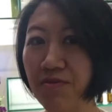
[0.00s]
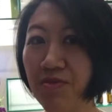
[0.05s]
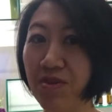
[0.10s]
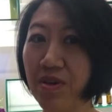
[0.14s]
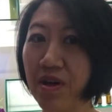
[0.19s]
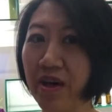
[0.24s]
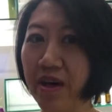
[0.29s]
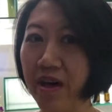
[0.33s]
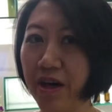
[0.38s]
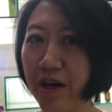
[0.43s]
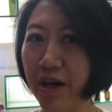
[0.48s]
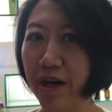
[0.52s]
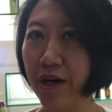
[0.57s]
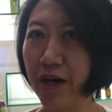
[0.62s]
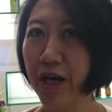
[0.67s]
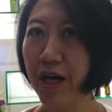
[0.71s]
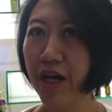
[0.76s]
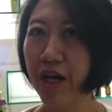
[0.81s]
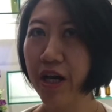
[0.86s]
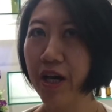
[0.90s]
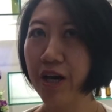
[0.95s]
Uh,
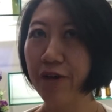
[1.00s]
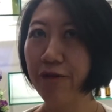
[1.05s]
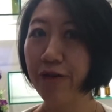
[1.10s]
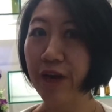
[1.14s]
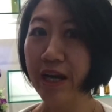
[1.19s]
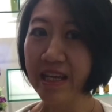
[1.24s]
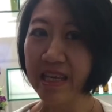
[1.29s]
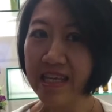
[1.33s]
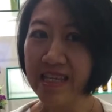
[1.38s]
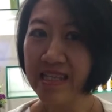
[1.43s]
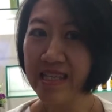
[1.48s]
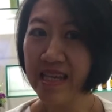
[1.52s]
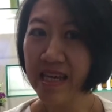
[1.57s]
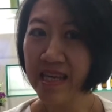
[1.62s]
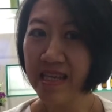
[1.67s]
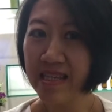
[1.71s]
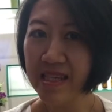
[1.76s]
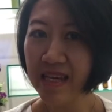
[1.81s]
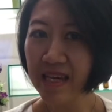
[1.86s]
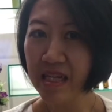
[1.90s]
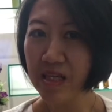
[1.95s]

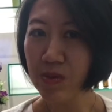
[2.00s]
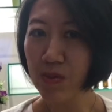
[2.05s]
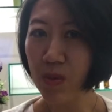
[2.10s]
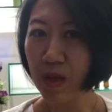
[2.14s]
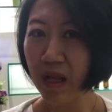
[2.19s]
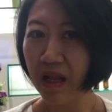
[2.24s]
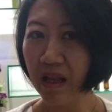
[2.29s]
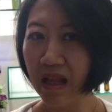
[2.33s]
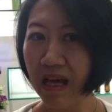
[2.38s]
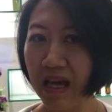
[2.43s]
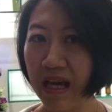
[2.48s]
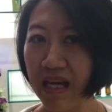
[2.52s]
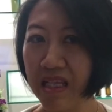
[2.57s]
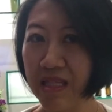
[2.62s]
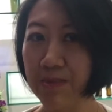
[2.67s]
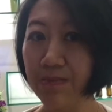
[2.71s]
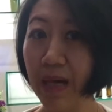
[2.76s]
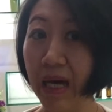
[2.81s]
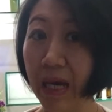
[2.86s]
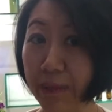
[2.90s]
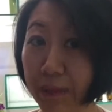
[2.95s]
frankincense as well as
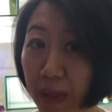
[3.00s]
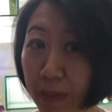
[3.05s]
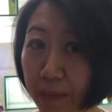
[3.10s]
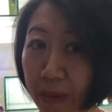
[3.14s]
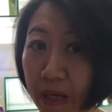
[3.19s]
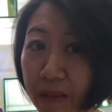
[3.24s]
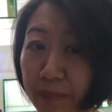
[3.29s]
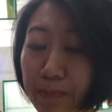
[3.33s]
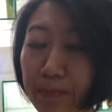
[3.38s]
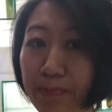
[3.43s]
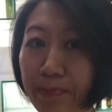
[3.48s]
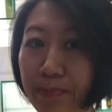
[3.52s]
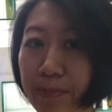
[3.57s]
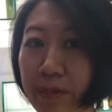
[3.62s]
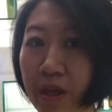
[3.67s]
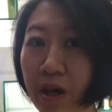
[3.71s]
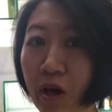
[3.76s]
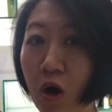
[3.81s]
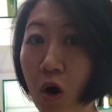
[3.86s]
peppermint yeah.